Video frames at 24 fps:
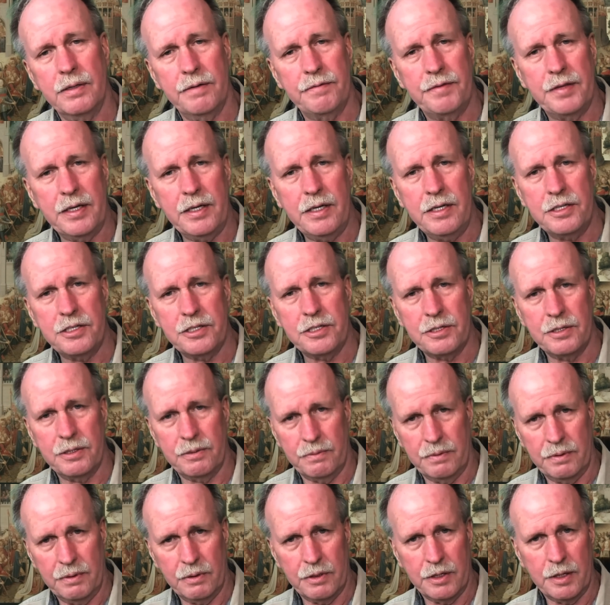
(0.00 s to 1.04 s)
of the
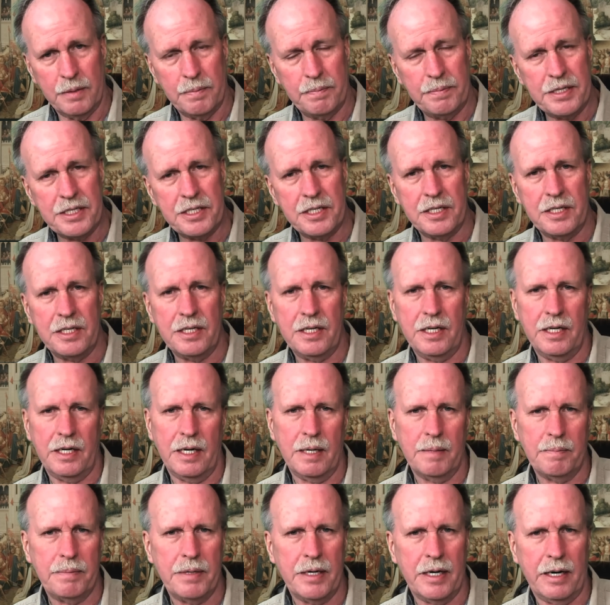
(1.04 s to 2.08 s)
Eastern or the Byzantine
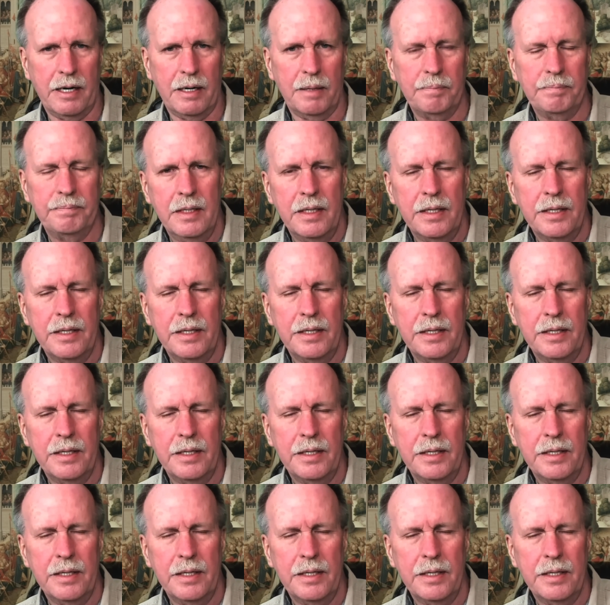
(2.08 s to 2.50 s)
Empire.